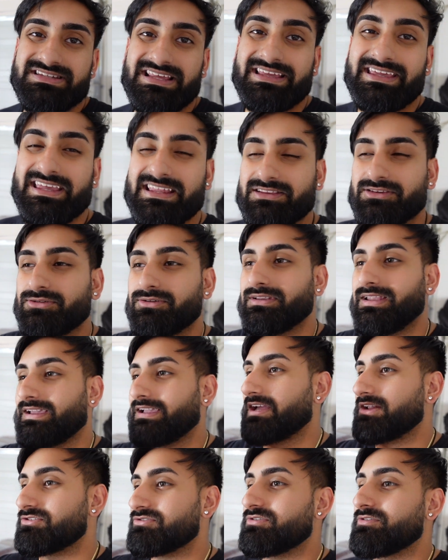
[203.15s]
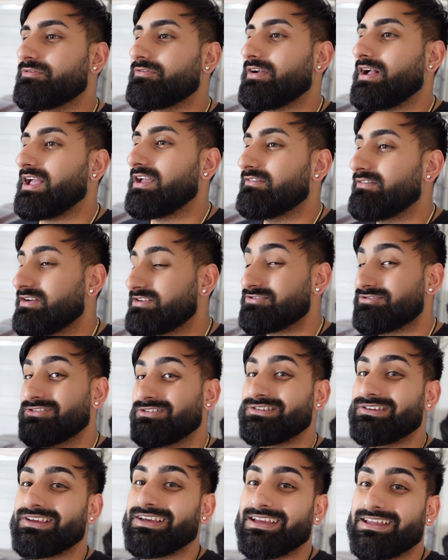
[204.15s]
that get to like 105,
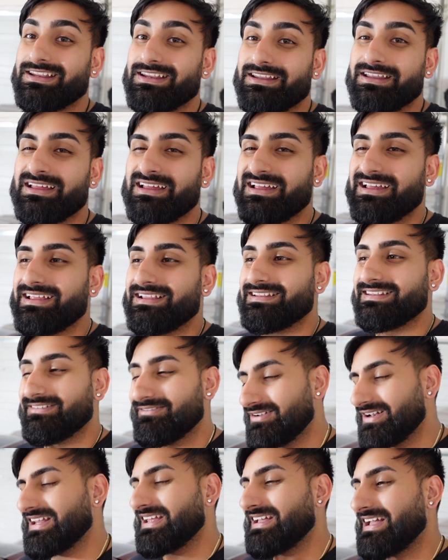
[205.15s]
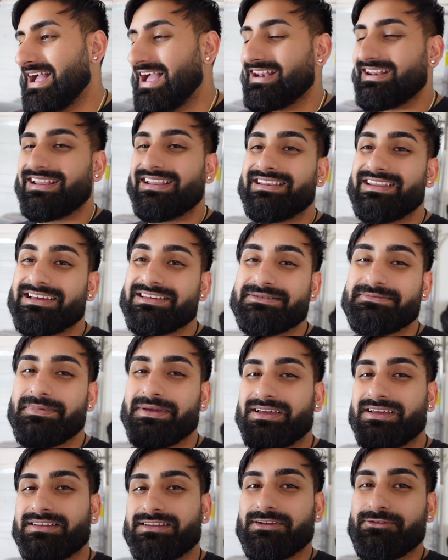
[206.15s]
110 really kind of does
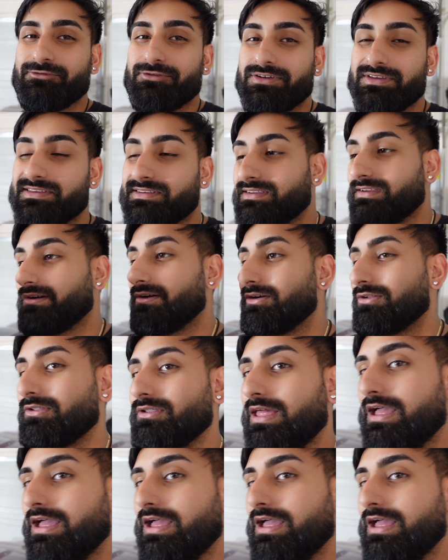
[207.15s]
make a difference on